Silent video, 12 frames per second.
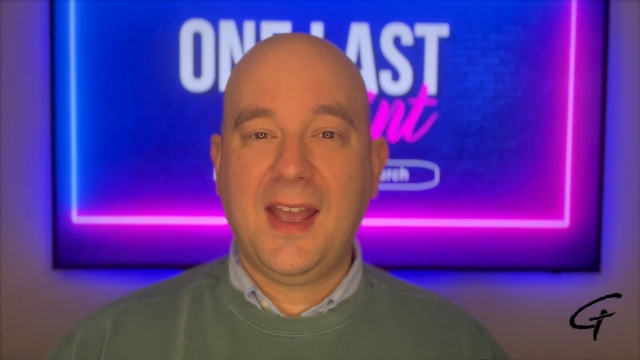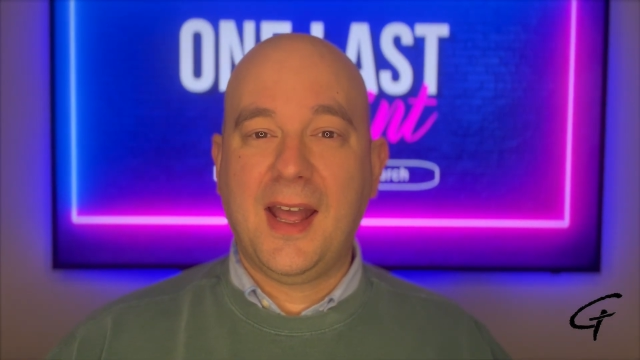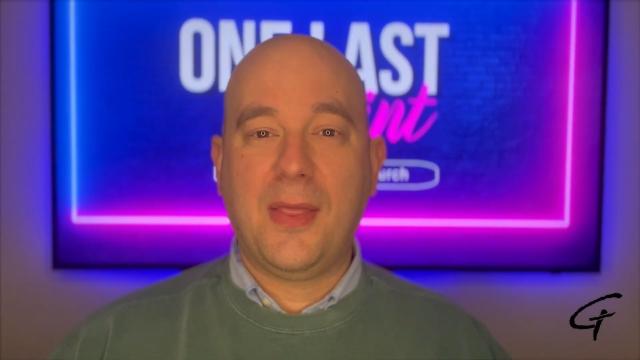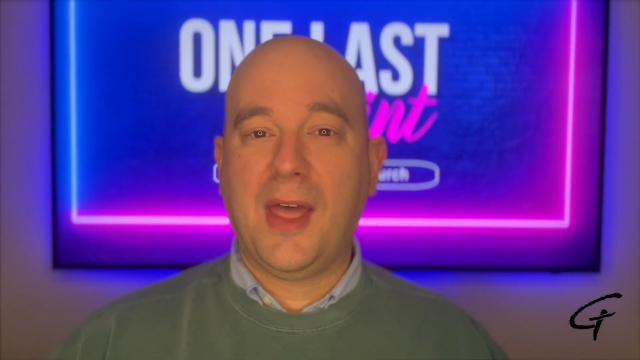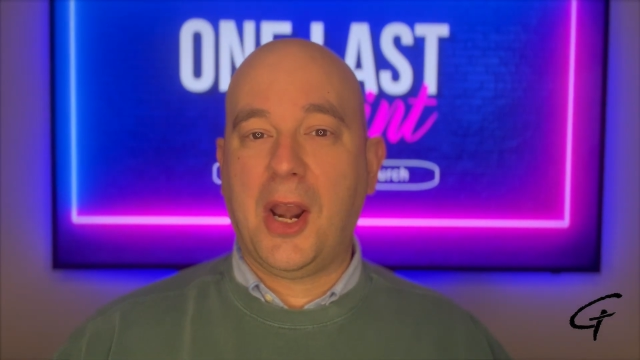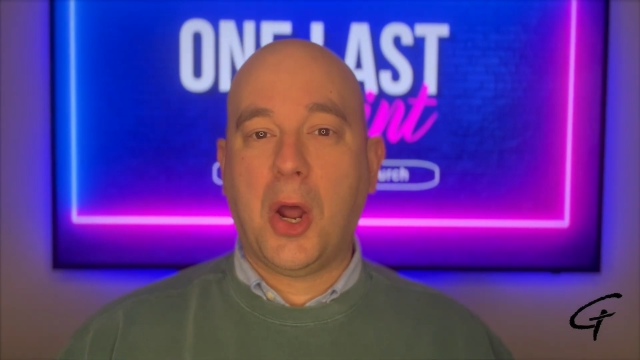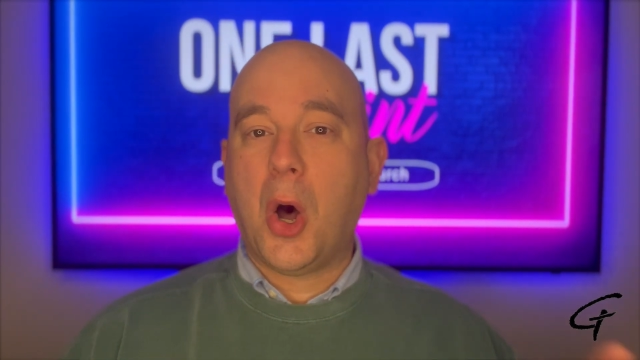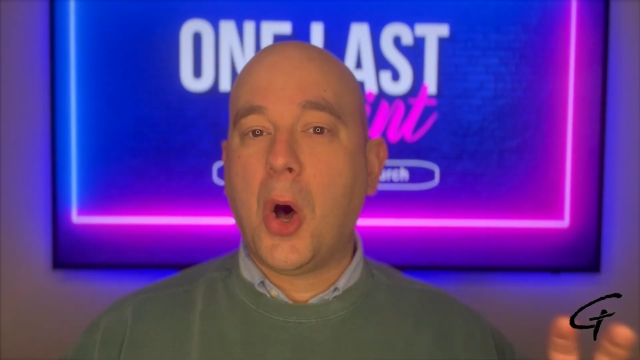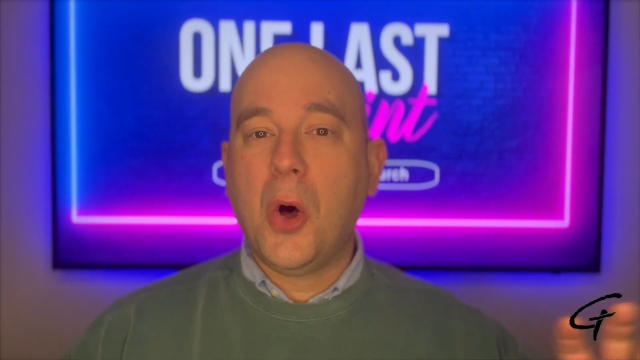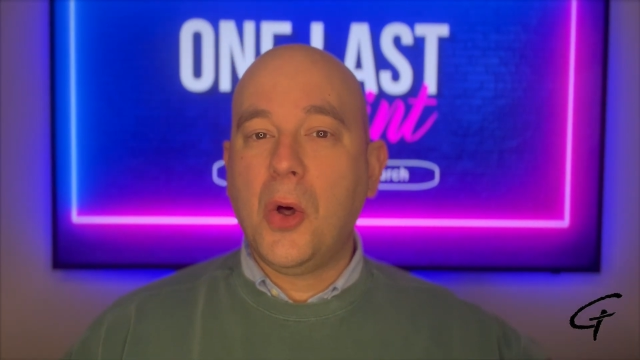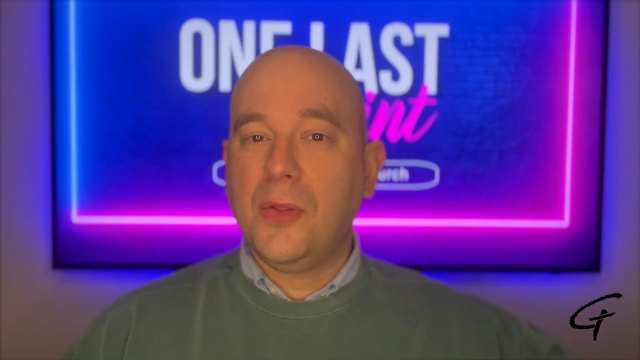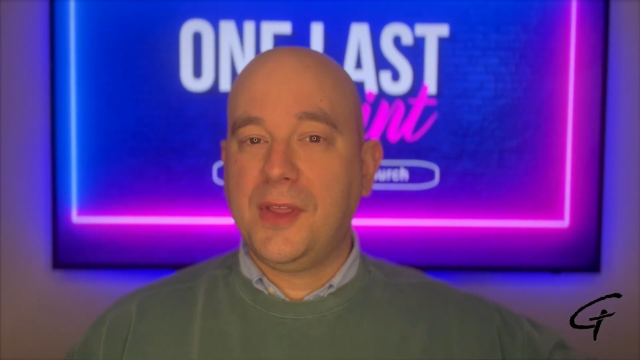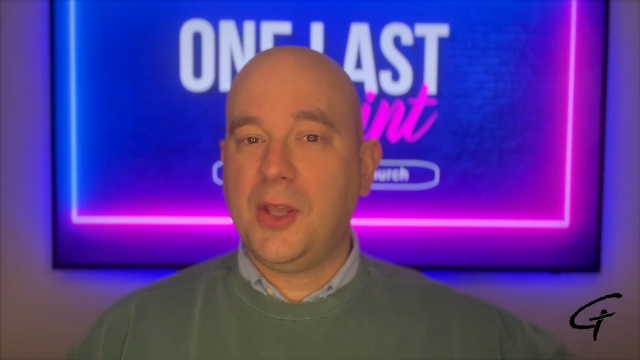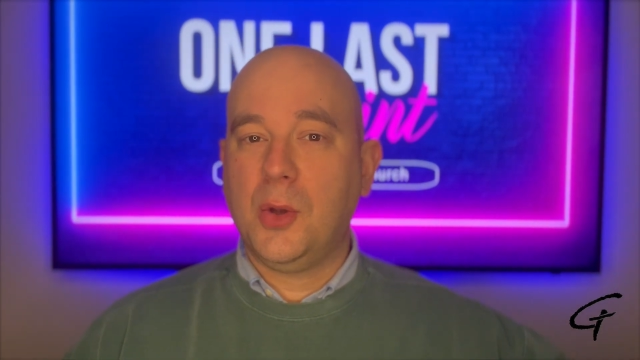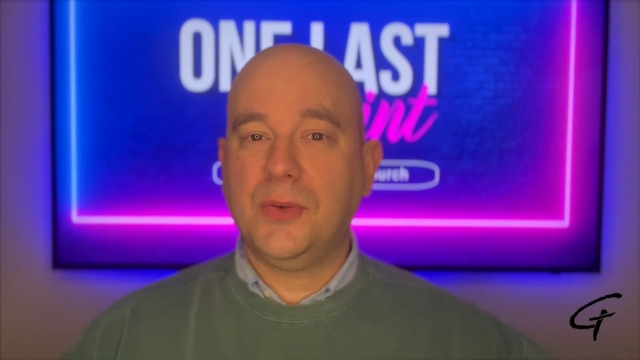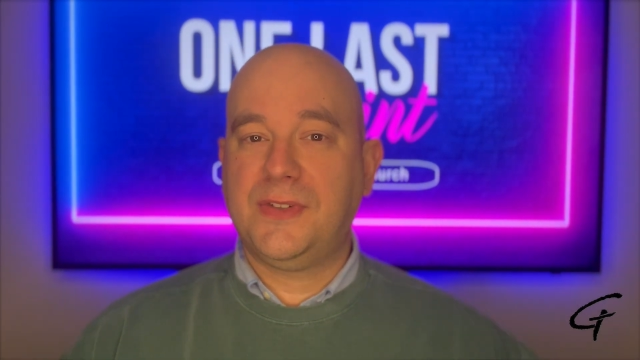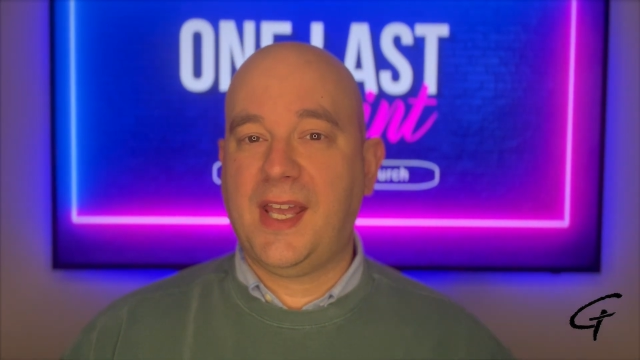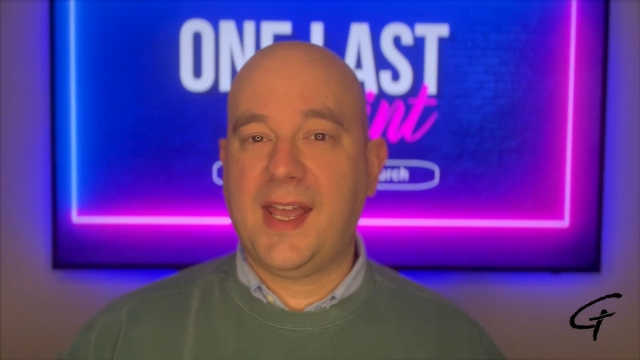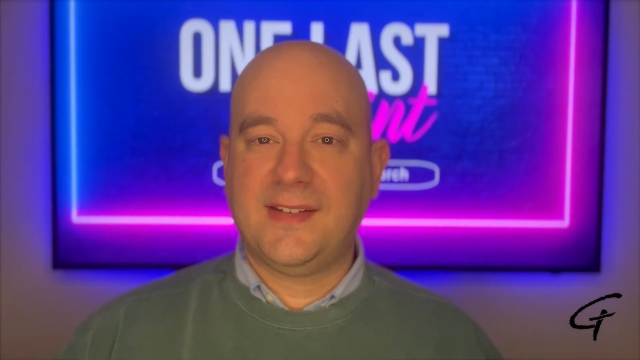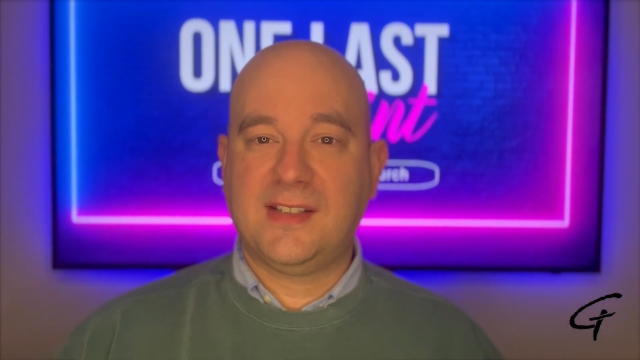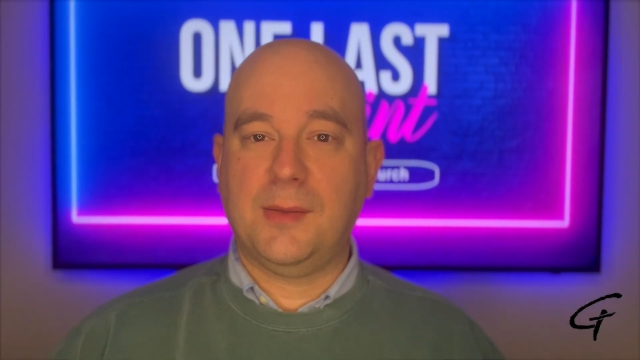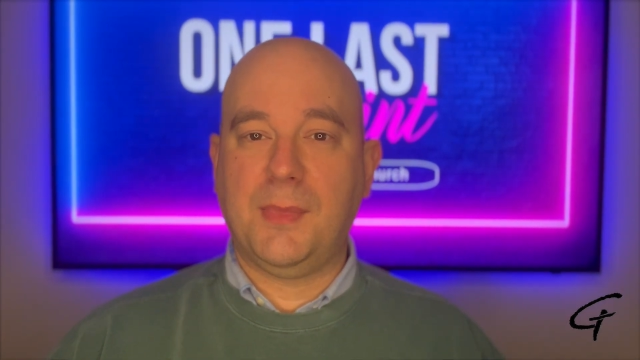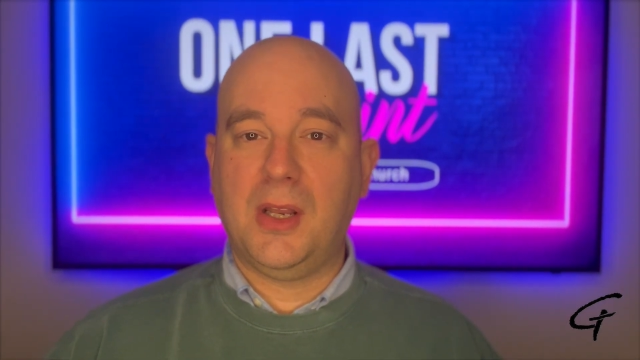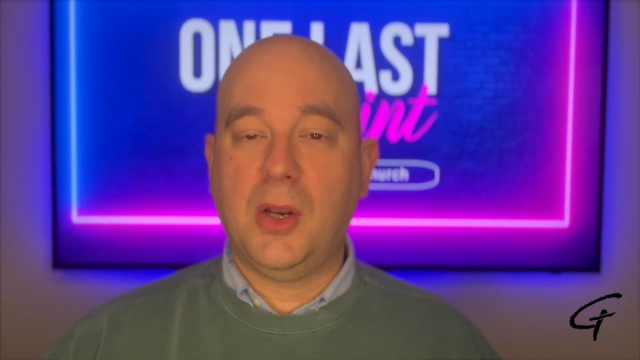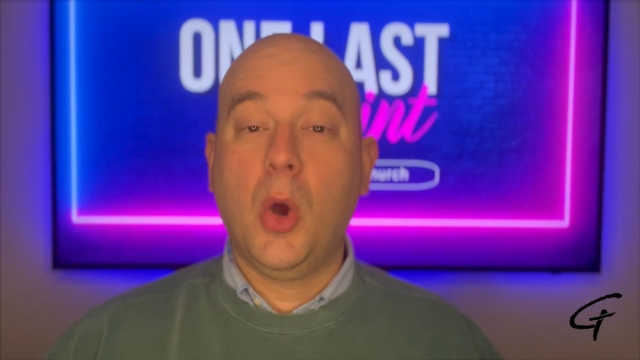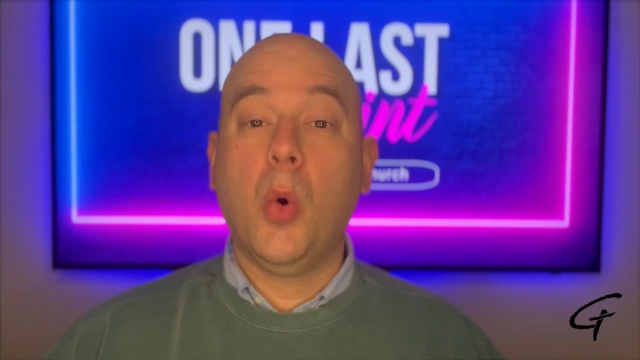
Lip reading: that all the Old Testament